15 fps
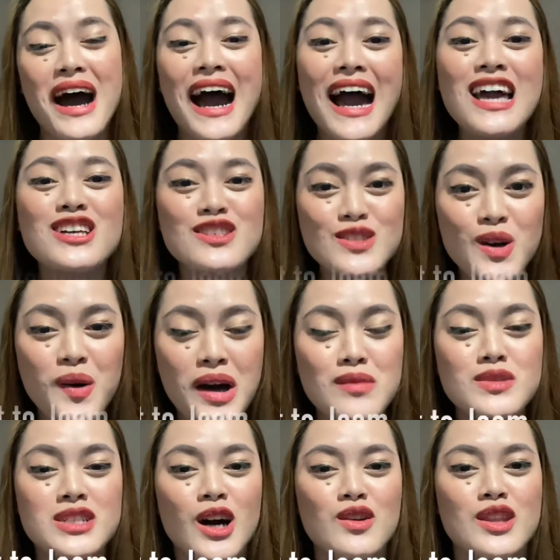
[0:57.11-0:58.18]
Hi Joem!
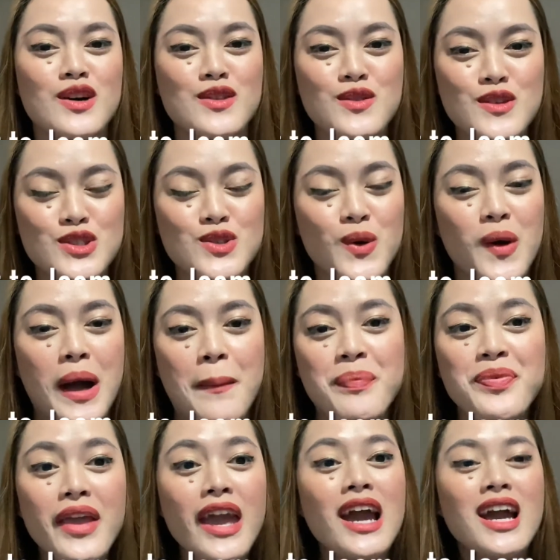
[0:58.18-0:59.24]
Shout out to Joem.
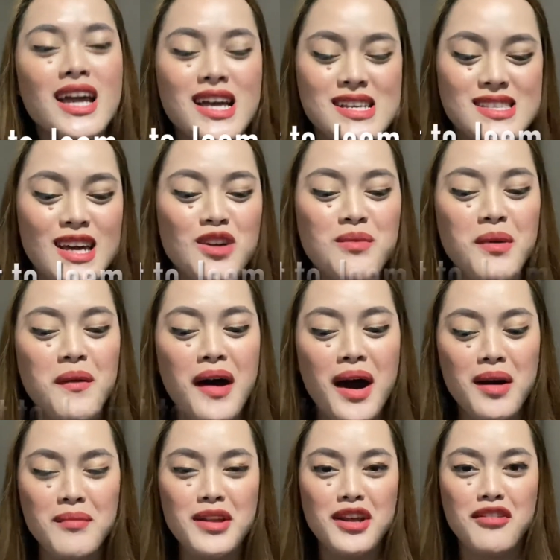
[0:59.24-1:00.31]
Kasi gumawa
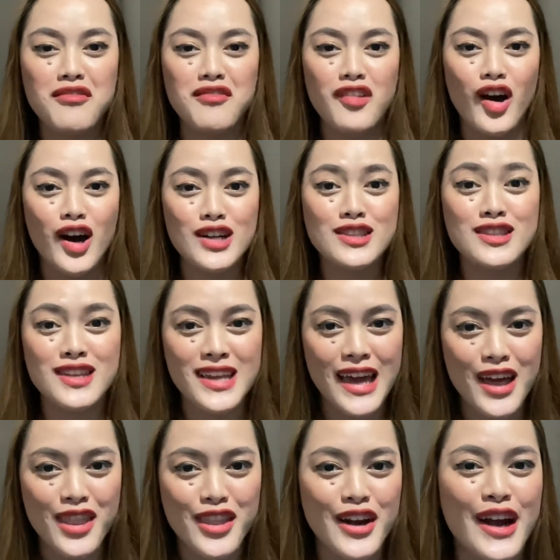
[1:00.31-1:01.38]
kami ng vlog
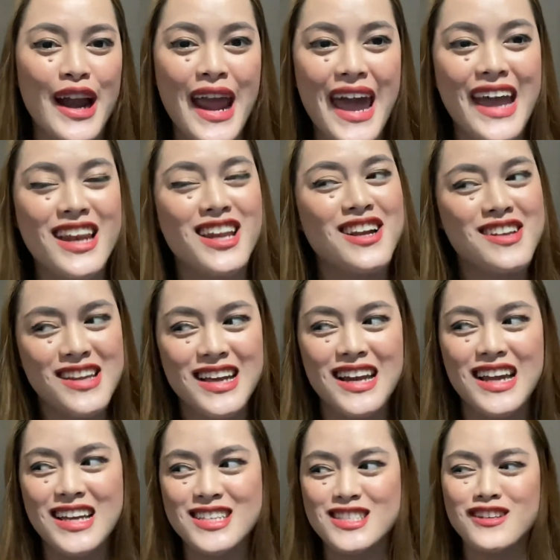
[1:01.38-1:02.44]
together and
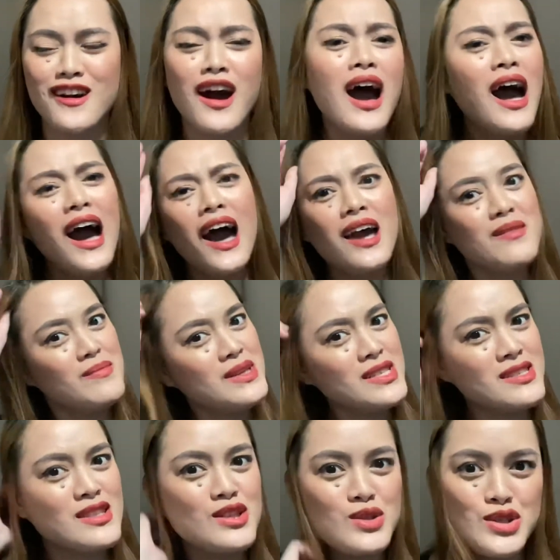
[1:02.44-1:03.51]
na-realize ko, I miss
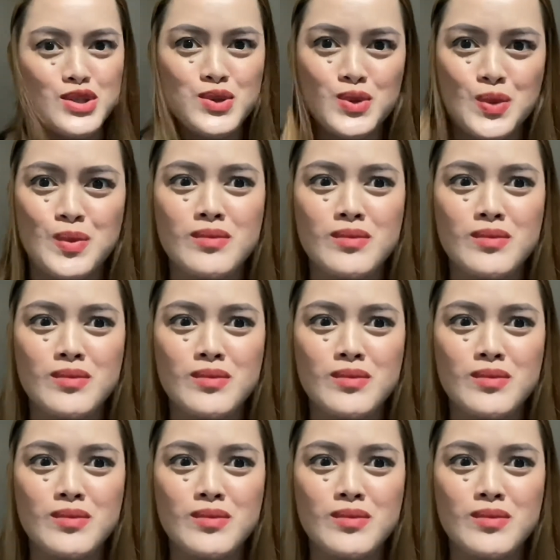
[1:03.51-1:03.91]
YouTube.